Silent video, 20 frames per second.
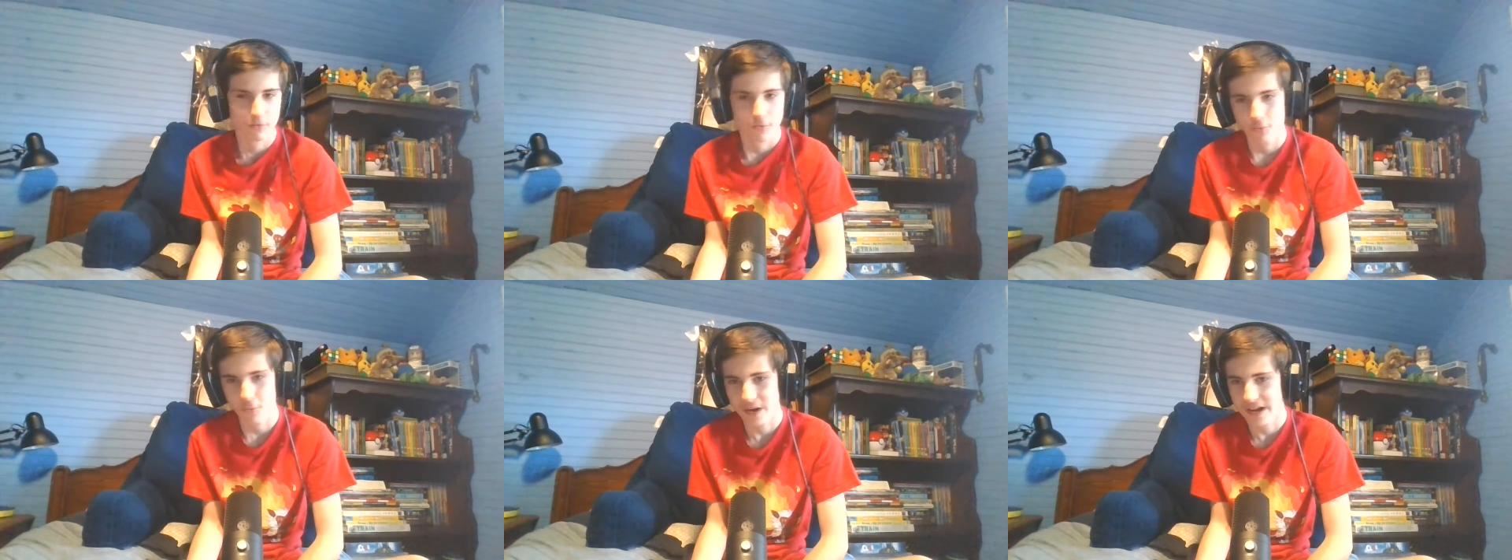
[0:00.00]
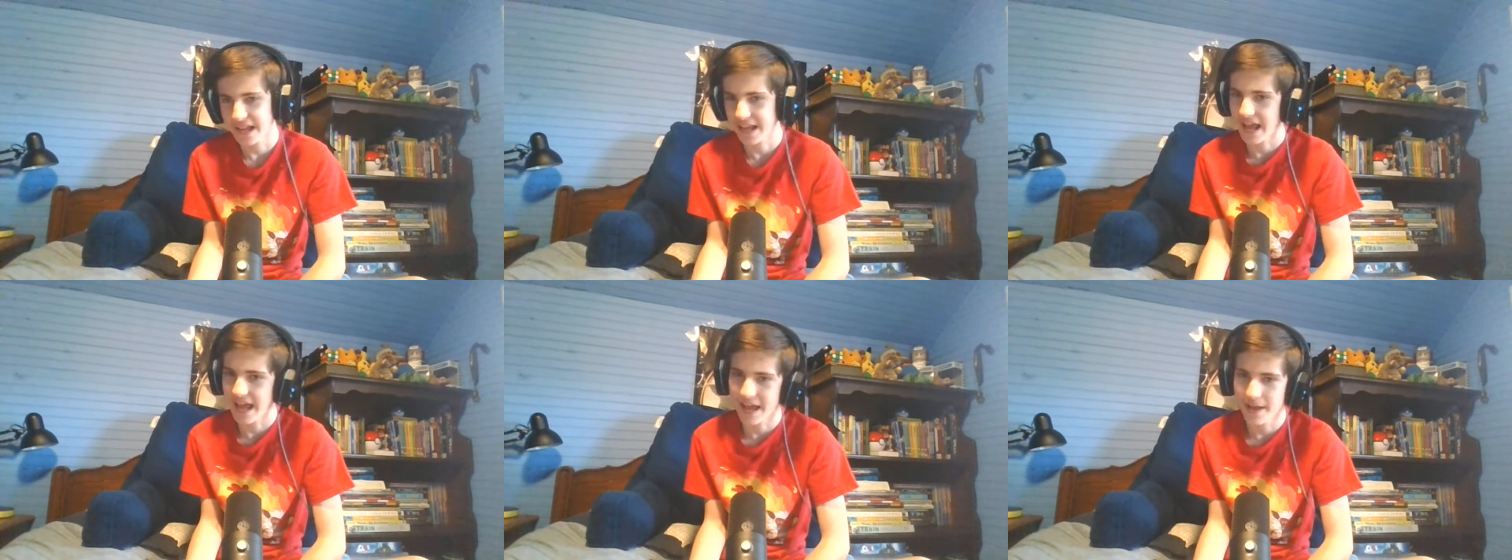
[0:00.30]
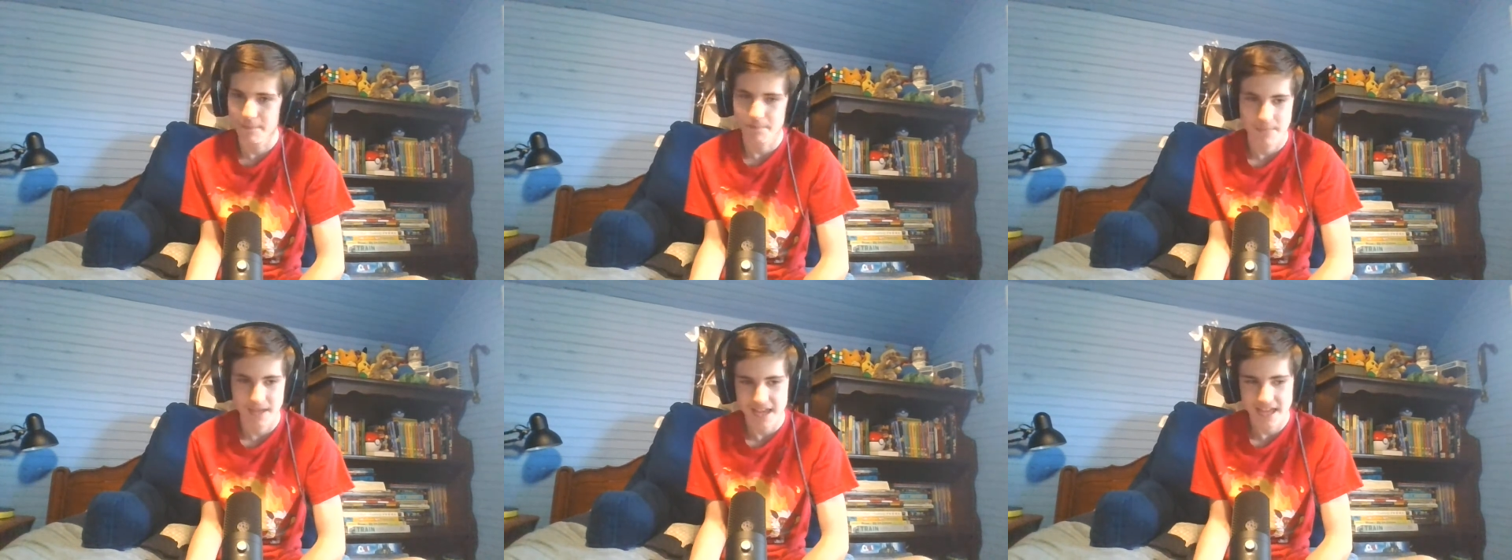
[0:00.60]
what did I
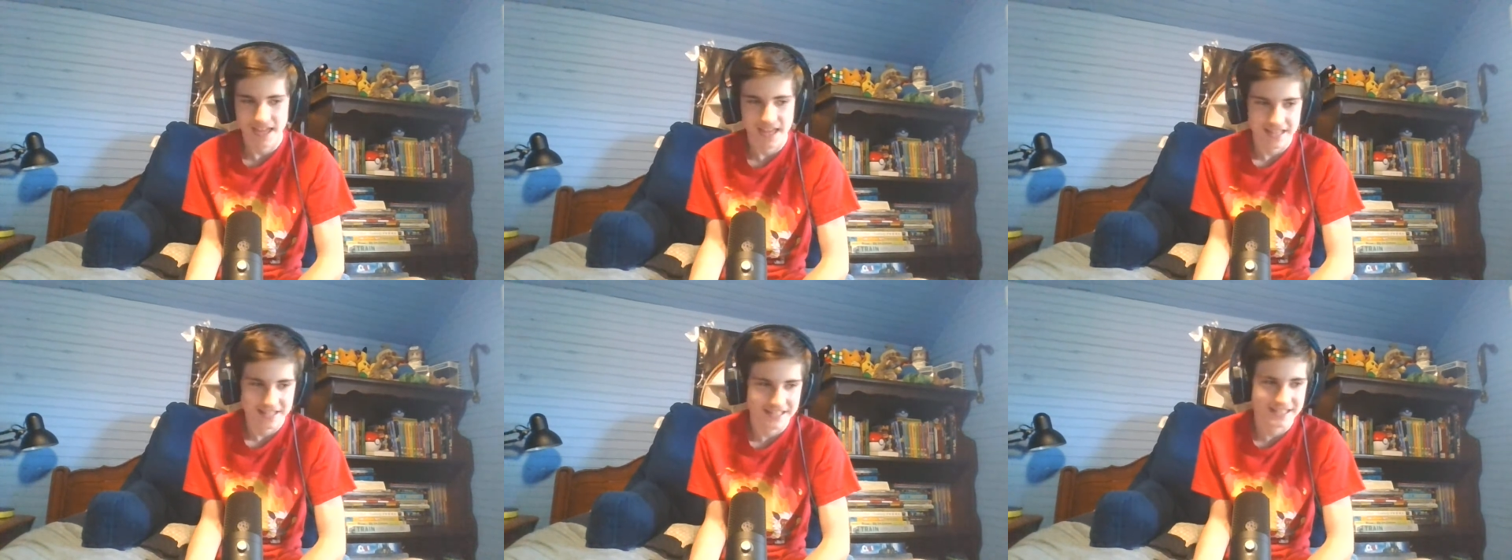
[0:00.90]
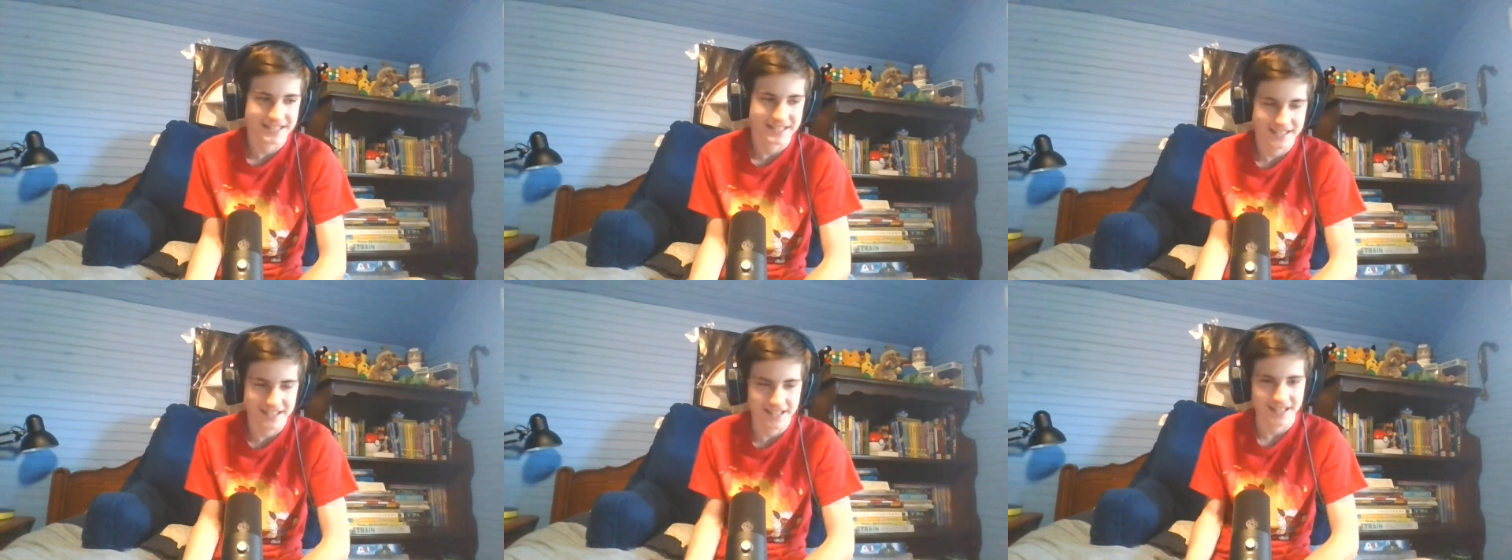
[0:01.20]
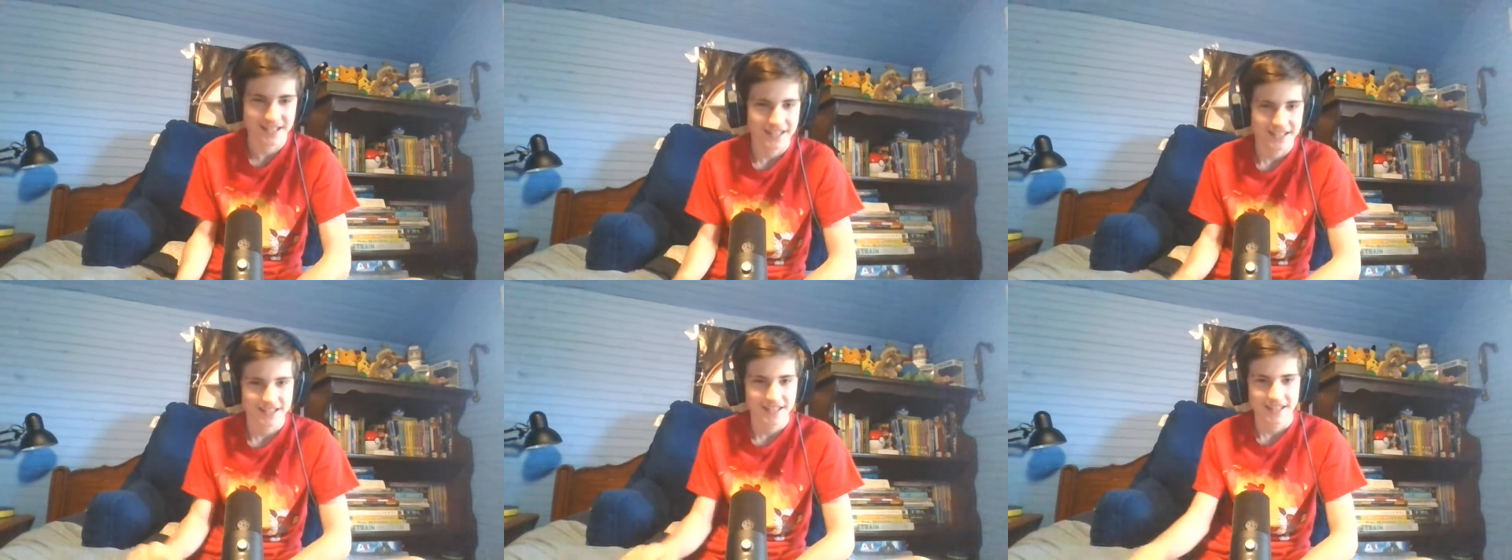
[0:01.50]
miss?
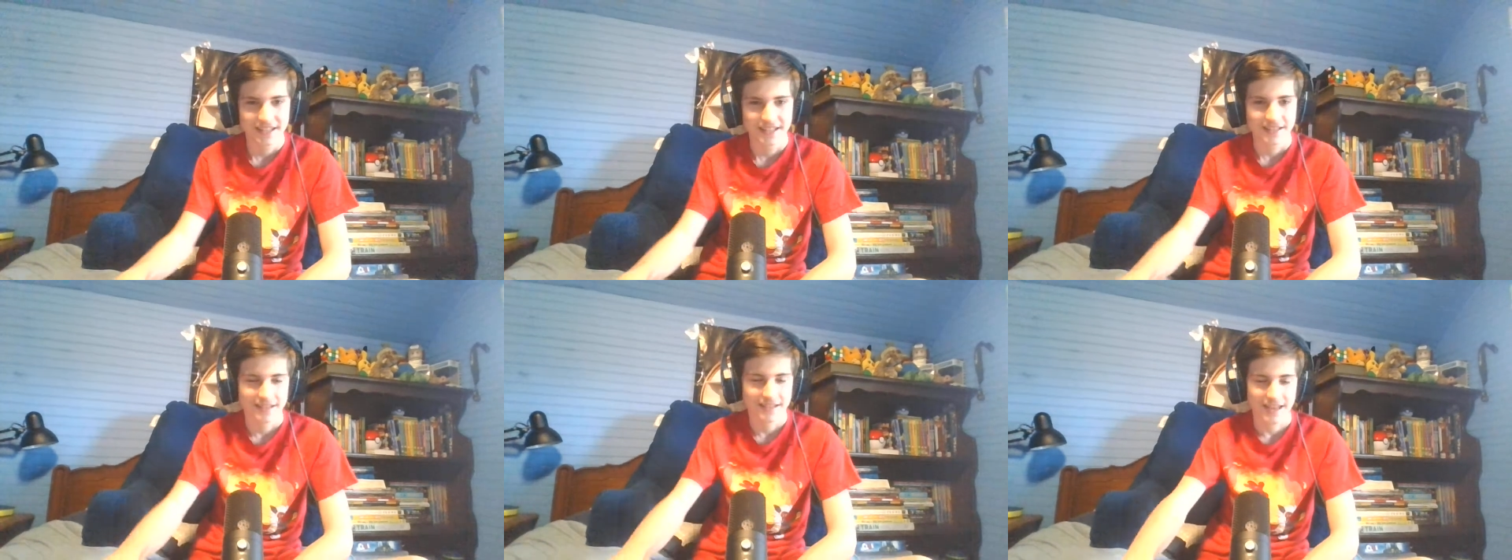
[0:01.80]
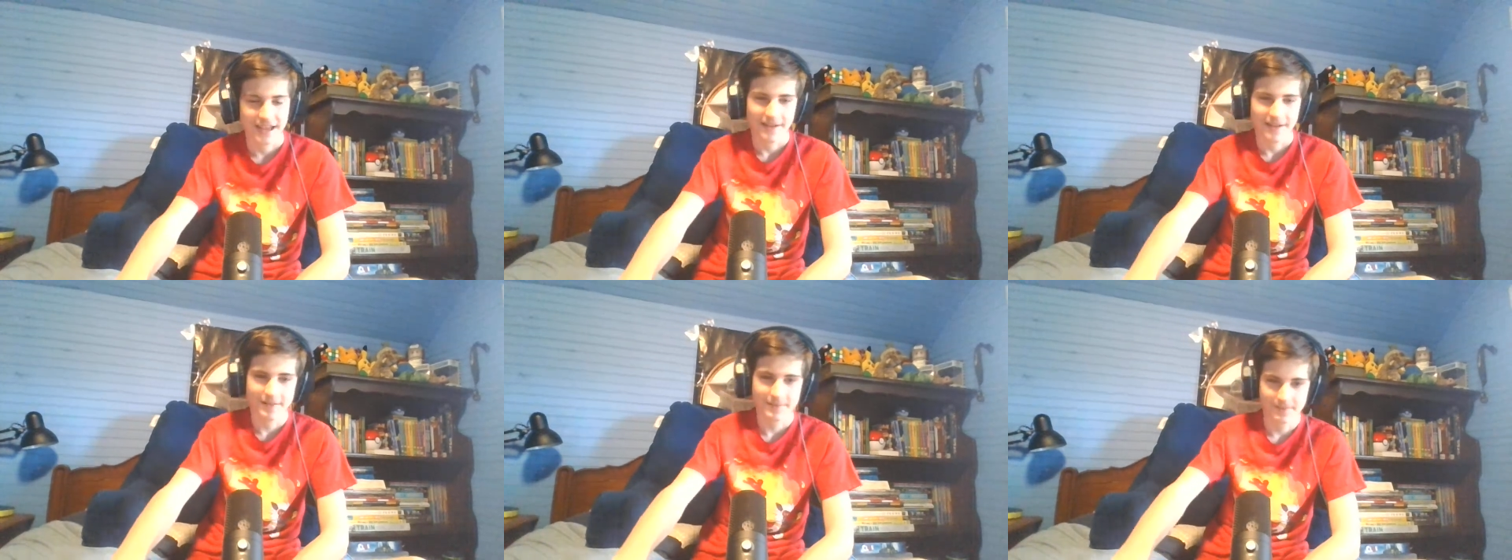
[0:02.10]
Yeah.